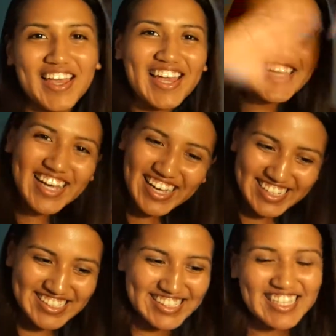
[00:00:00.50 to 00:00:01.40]
Hey
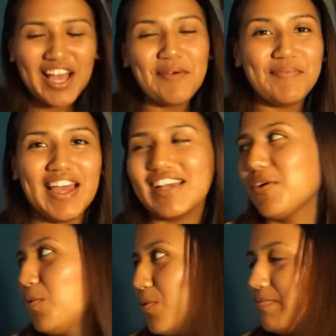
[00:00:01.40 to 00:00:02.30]
guys, I'm back
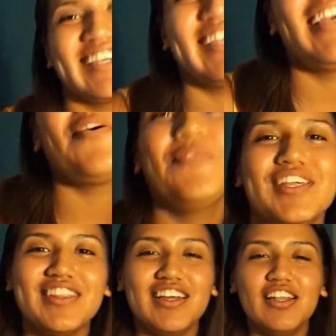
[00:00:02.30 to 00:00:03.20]

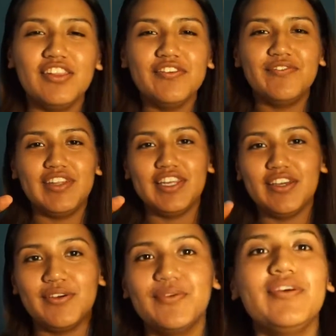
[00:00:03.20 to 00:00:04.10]
with another
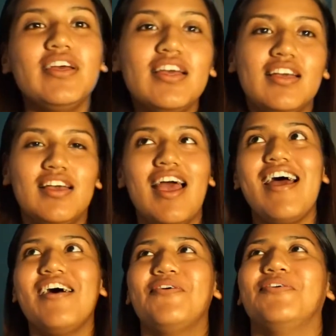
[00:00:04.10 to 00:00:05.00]
video.
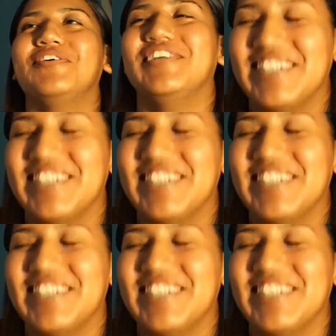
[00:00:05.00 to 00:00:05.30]
Ow!